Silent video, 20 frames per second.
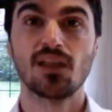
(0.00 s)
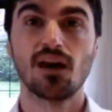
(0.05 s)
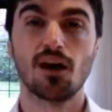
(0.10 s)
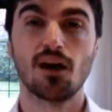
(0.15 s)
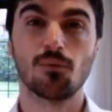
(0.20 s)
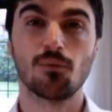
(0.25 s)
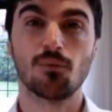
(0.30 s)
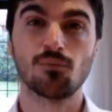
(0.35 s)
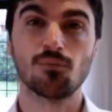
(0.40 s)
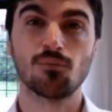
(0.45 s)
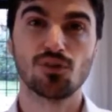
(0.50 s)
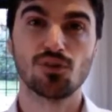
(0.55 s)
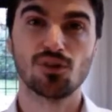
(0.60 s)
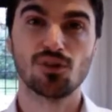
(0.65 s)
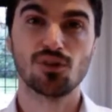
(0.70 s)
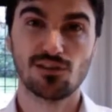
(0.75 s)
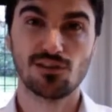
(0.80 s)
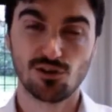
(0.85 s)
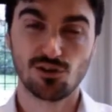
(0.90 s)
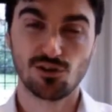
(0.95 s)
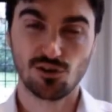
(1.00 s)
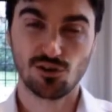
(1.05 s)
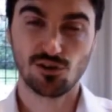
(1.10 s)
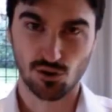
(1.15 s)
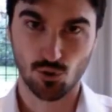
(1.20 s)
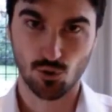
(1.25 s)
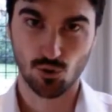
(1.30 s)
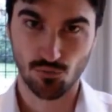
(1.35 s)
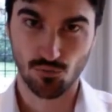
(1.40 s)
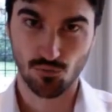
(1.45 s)
Um, look at the
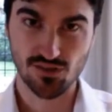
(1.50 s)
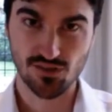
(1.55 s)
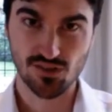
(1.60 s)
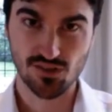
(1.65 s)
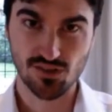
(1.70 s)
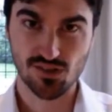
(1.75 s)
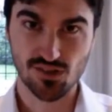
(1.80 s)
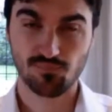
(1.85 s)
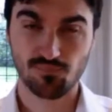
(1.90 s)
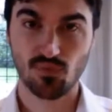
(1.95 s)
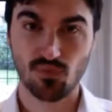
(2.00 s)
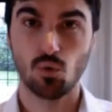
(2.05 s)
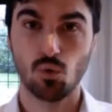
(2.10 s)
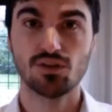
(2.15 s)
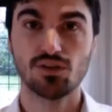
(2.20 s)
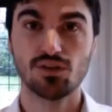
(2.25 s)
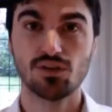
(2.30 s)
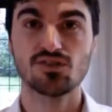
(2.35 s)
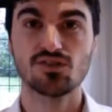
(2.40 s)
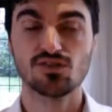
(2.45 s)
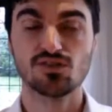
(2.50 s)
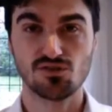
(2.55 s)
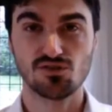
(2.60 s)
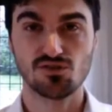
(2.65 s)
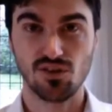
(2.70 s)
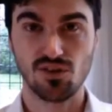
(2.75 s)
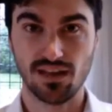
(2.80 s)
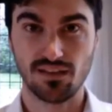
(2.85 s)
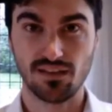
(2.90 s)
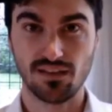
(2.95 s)
core features. What is the
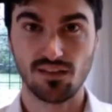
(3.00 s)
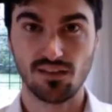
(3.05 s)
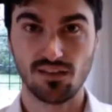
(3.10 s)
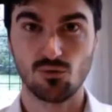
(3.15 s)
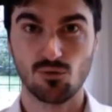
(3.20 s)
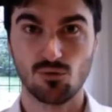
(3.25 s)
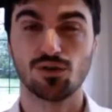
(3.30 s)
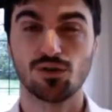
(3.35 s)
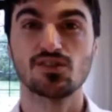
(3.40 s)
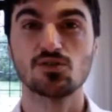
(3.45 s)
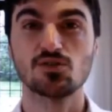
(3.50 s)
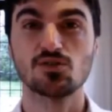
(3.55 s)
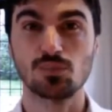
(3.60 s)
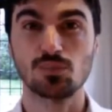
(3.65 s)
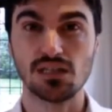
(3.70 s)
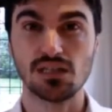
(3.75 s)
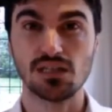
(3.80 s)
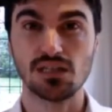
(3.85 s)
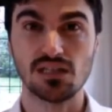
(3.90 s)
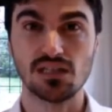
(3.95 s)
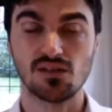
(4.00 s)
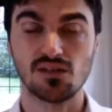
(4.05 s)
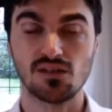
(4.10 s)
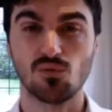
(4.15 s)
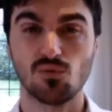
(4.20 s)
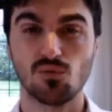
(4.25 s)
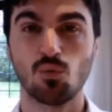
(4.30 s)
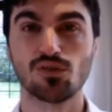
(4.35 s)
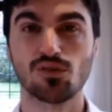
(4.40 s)
stride length? What is the speed? What